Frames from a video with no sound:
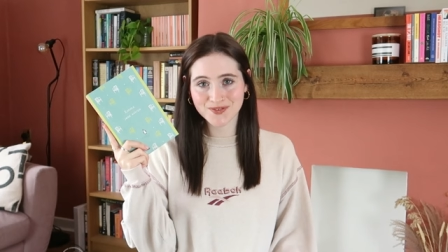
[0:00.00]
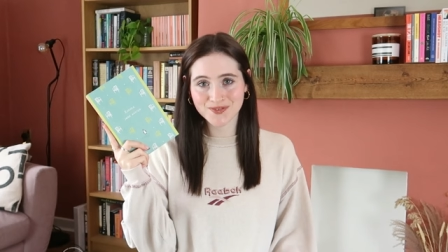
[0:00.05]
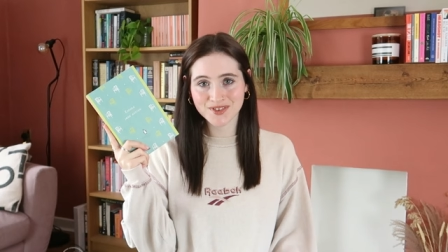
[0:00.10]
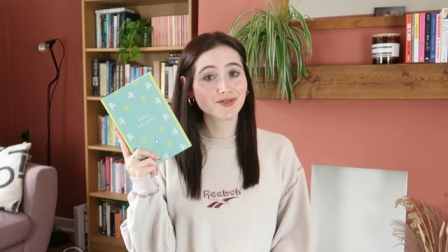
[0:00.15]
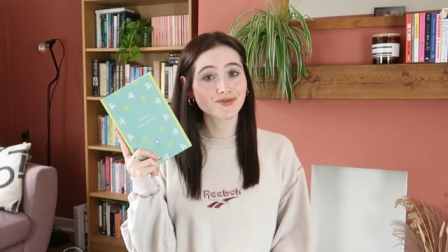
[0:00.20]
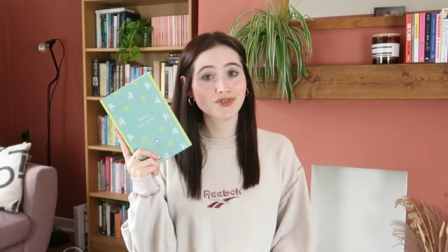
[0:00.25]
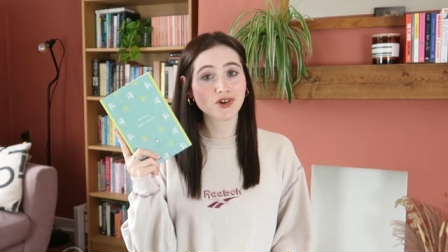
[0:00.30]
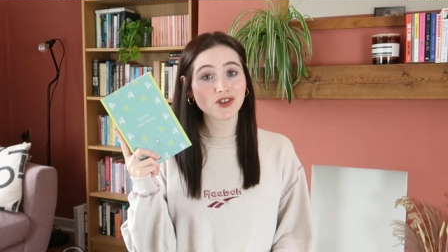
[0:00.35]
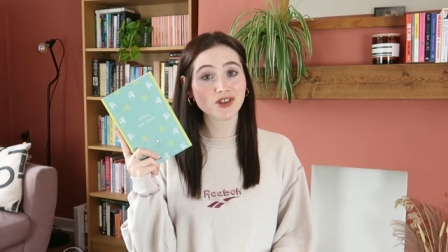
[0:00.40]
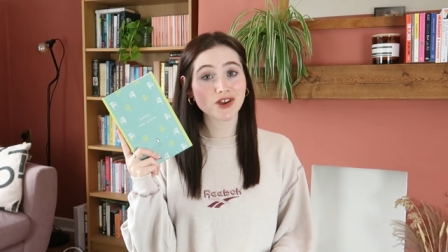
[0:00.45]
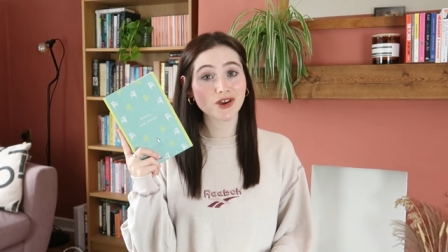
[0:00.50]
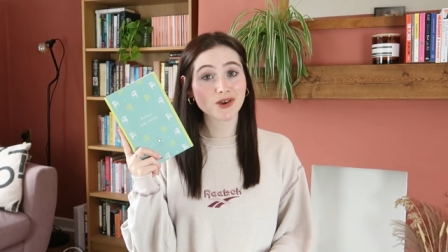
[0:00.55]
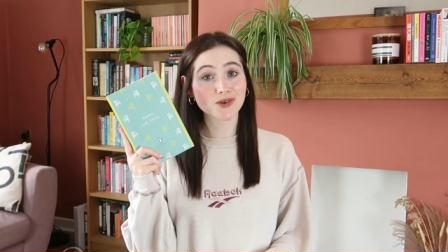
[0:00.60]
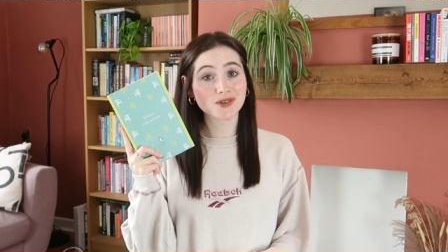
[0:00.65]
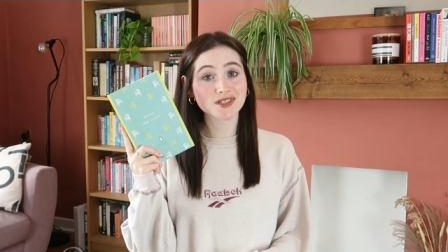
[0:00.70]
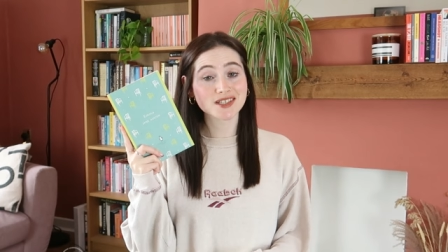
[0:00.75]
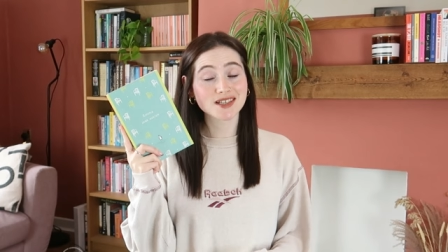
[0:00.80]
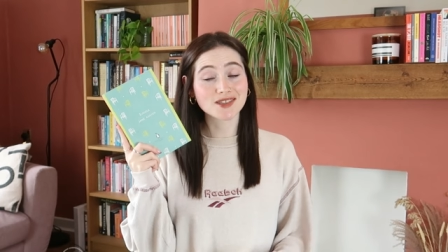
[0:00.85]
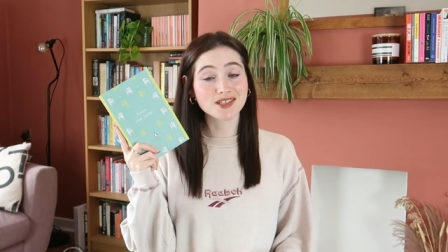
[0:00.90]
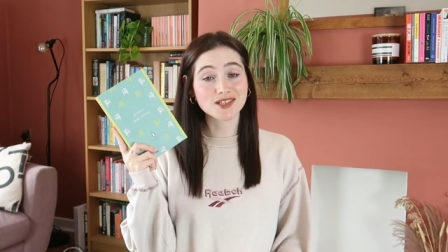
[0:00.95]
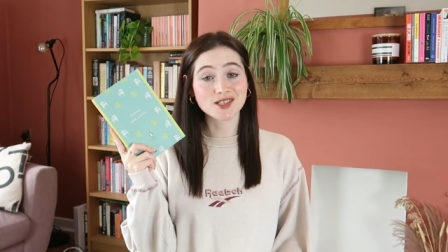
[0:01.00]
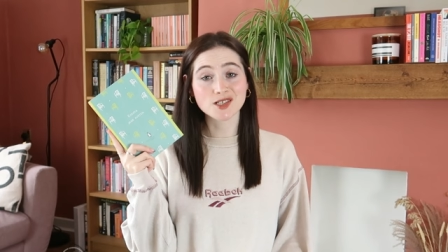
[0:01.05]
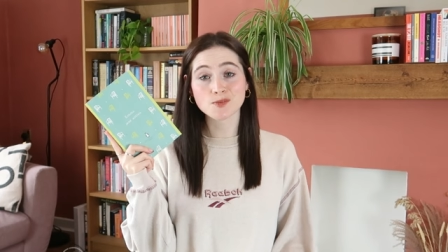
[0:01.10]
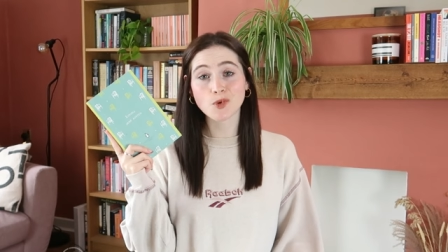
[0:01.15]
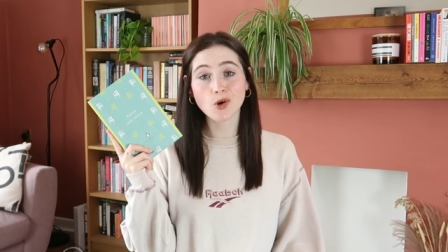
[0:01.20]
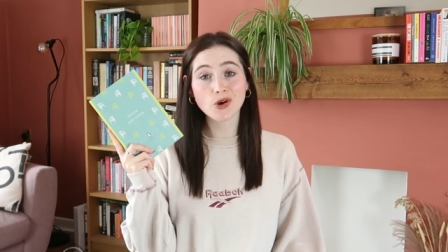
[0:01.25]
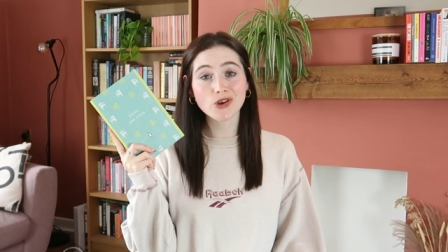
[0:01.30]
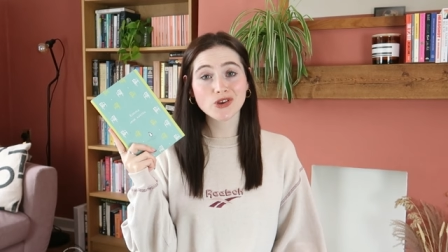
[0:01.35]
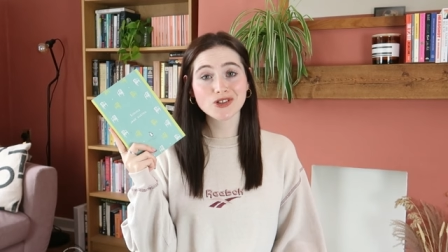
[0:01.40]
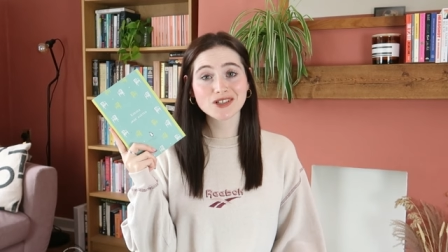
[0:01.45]
It follows the
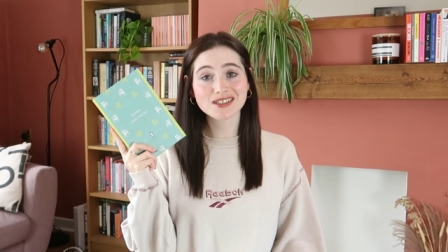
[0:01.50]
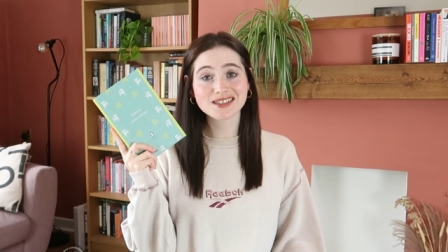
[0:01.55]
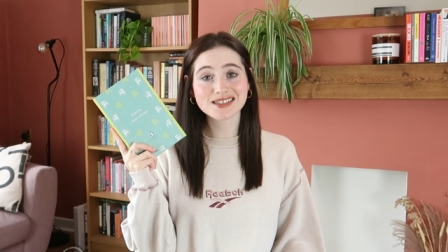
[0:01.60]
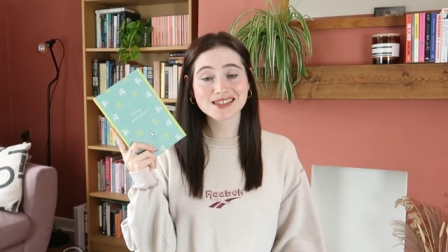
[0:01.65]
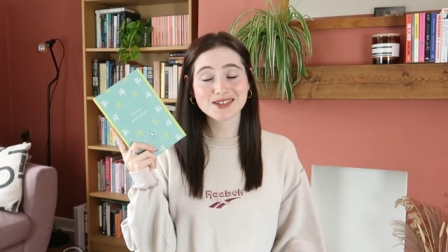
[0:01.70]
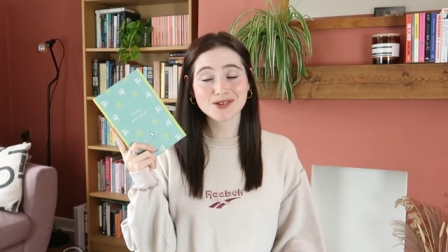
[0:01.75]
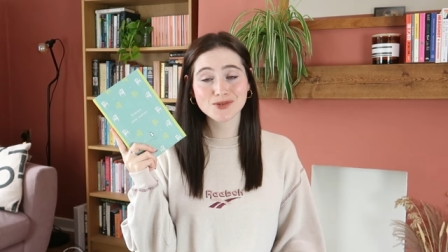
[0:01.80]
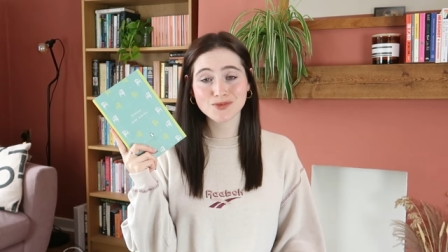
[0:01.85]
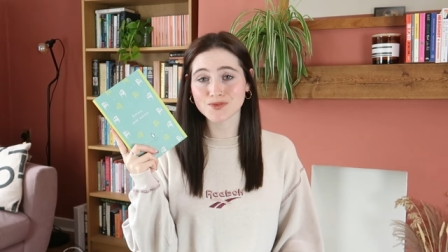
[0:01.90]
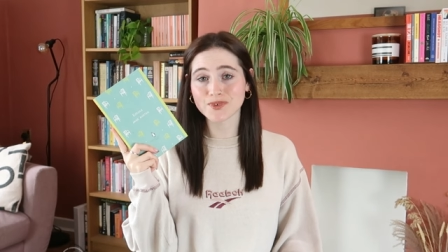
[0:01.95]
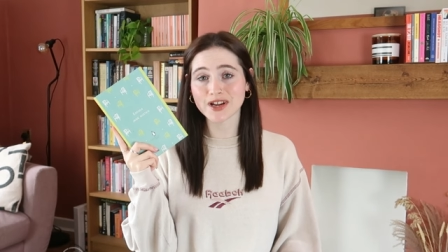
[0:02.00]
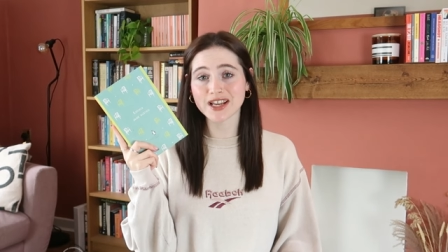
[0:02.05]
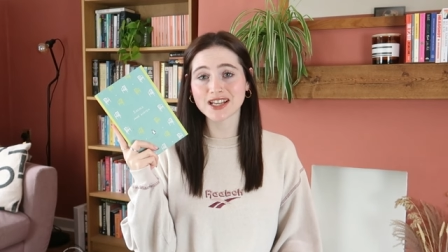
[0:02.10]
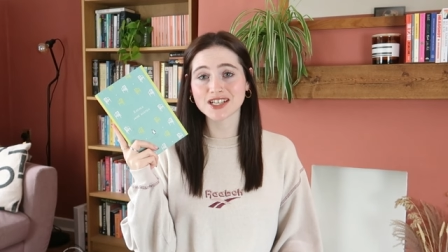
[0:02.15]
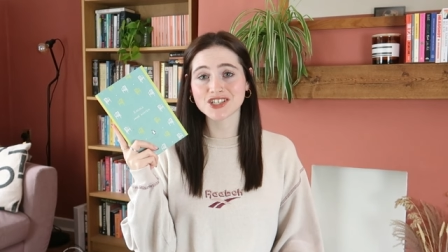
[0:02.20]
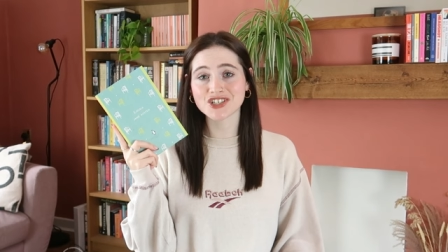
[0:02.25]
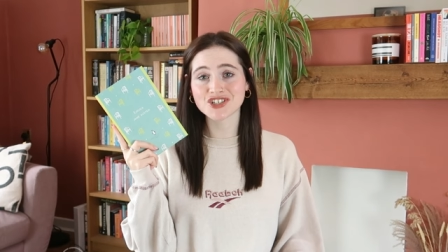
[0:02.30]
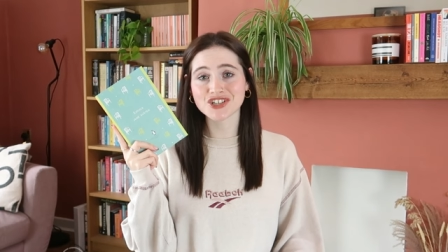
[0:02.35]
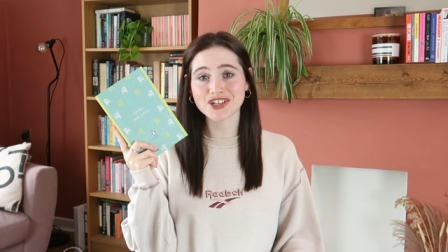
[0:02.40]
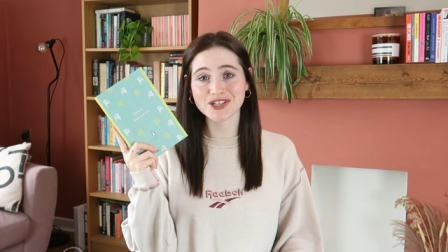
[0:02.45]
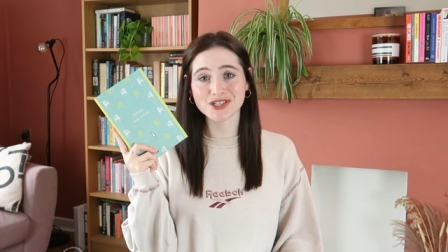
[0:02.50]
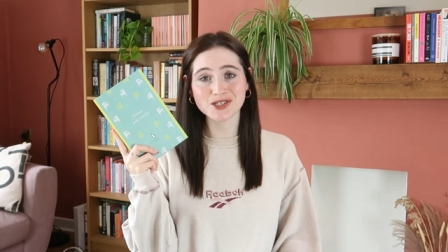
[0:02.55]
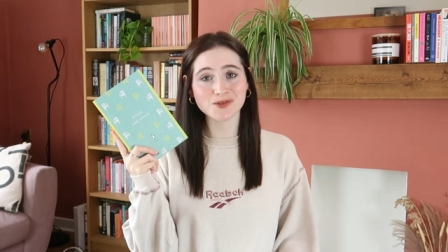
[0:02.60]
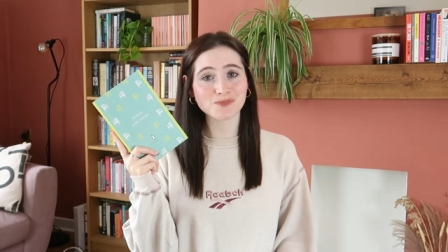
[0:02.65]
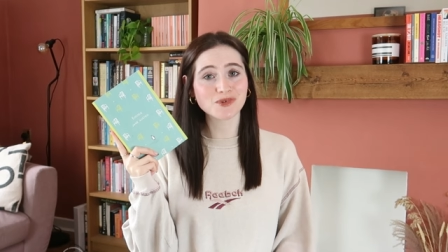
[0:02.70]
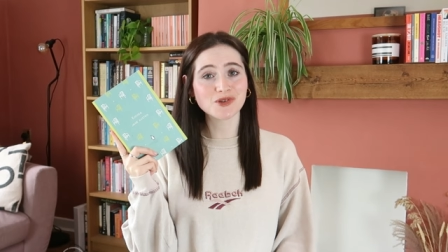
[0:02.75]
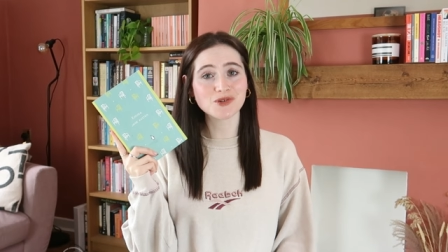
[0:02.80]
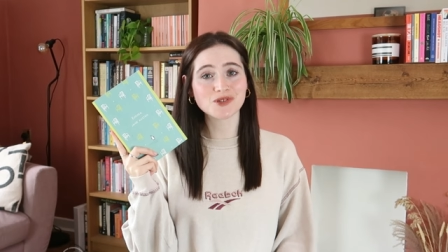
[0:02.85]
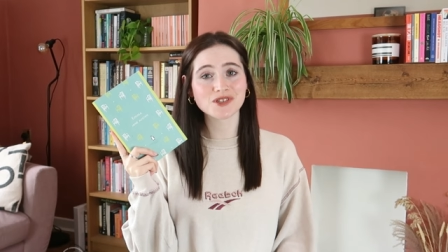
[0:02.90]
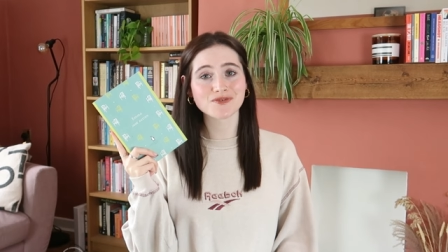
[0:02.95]
spoilt, rich
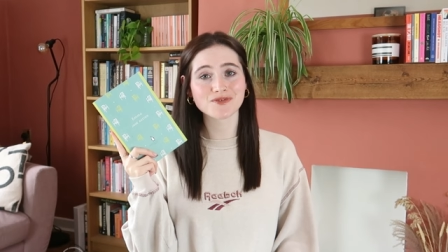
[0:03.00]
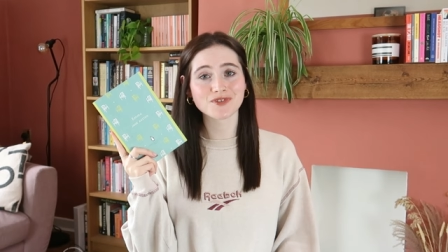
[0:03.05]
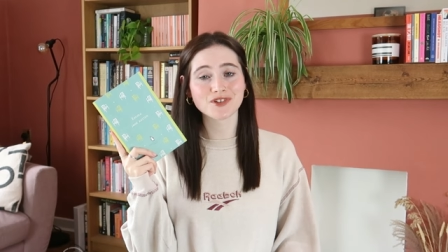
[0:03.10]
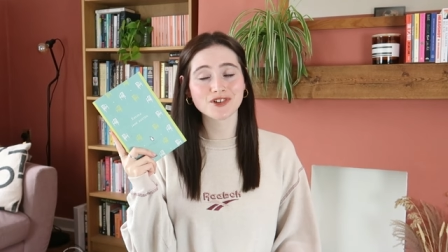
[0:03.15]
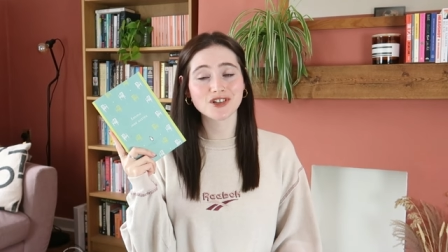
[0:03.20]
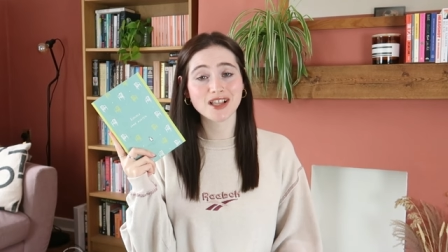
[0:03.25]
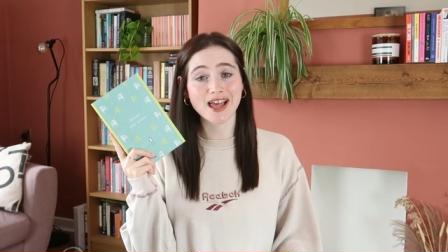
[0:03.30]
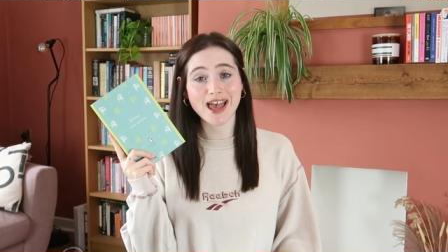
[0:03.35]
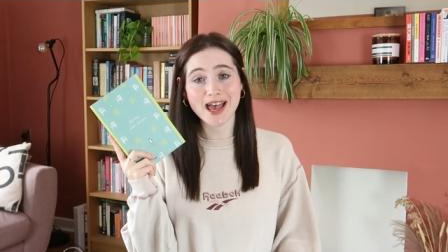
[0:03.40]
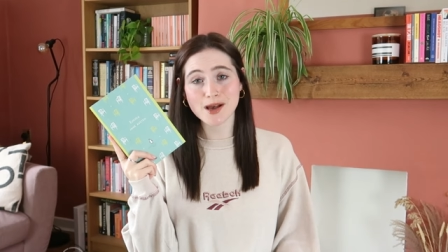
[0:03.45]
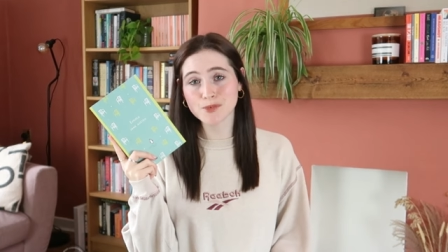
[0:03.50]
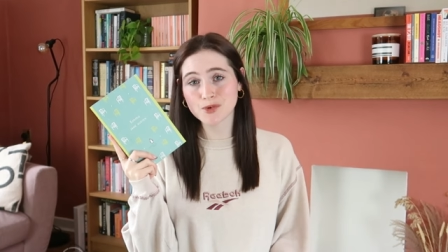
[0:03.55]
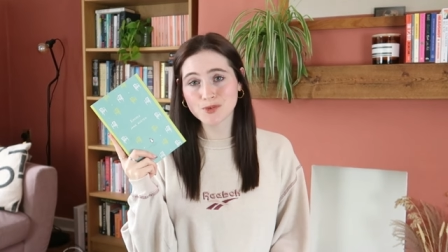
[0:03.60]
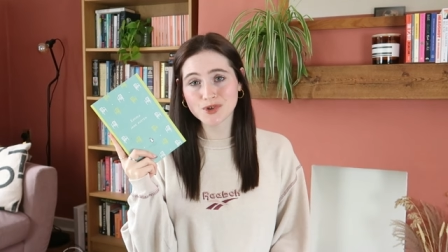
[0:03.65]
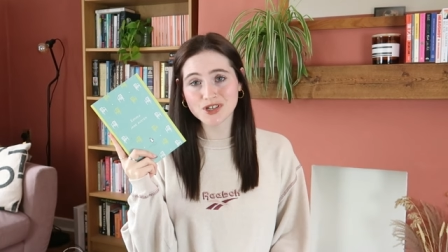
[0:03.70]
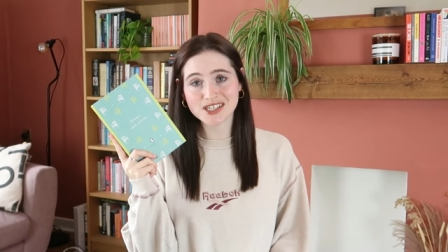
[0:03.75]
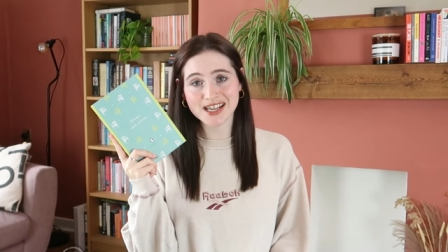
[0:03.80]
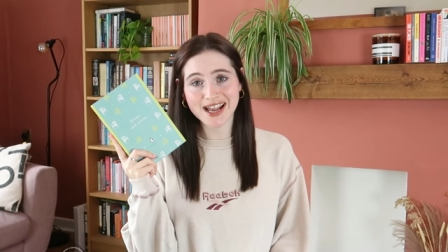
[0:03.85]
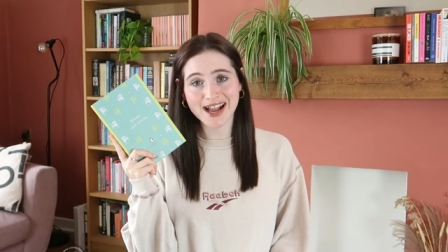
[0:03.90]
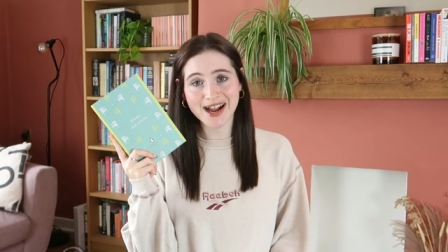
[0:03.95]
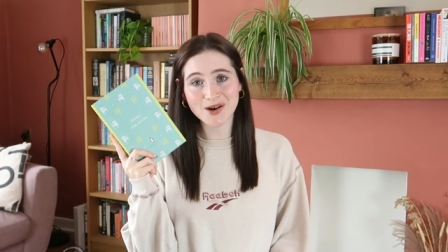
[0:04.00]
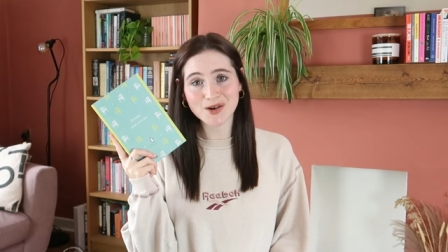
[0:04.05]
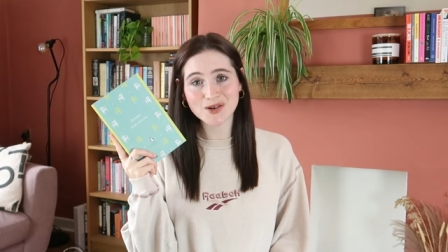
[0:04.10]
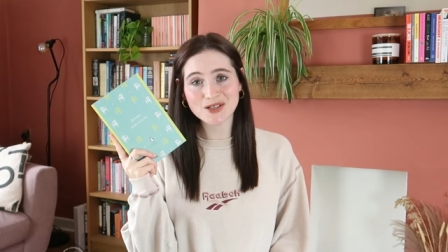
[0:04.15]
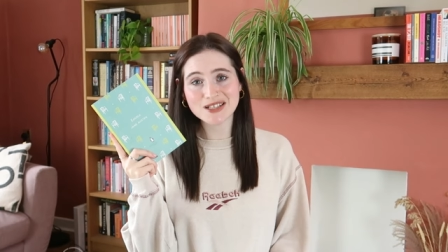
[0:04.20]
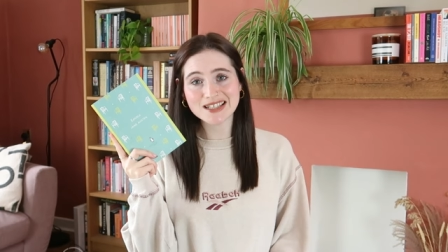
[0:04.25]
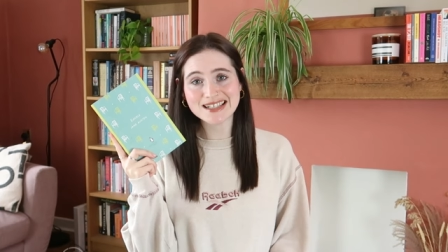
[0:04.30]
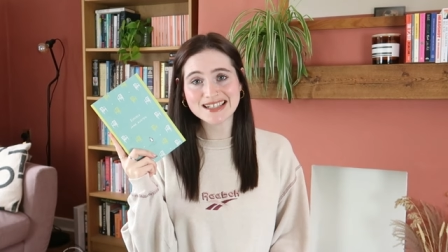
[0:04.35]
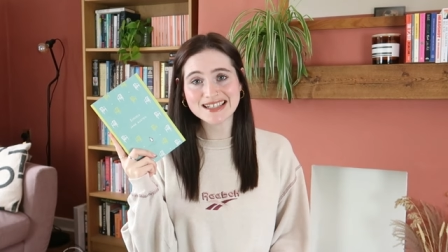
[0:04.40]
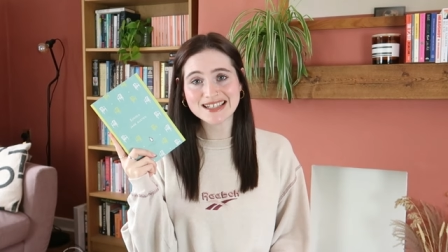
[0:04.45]
and beautiful Emma Woodhouse